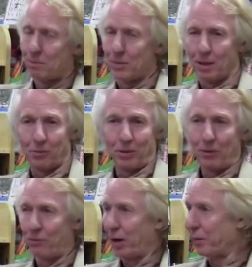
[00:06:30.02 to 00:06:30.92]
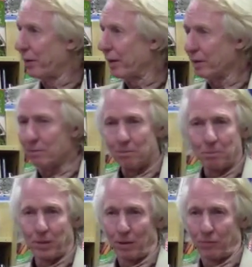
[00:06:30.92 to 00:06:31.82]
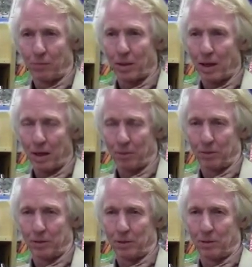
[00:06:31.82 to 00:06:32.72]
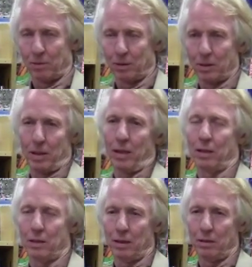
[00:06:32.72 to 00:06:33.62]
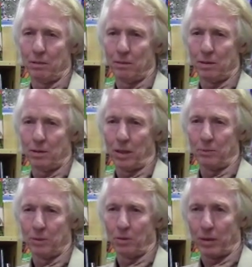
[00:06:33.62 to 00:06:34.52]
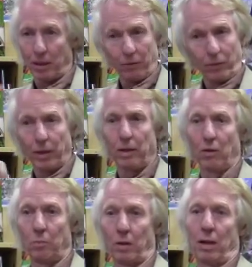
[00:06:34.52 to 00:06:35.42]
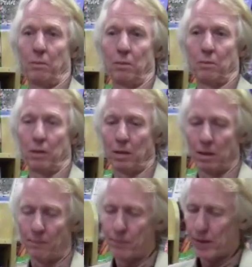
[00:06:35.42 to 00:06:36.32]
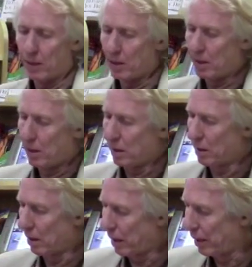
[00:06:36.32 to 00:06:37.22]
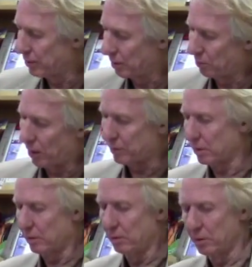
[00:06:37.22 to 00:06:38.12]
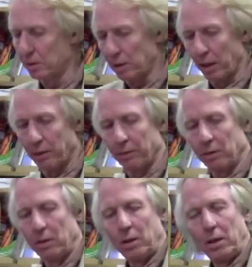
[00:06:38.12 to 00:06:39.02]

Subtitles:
you know, defunding bill from Congress, as soon as they had the James O'Keefe video problem on the housing prostitution scandal,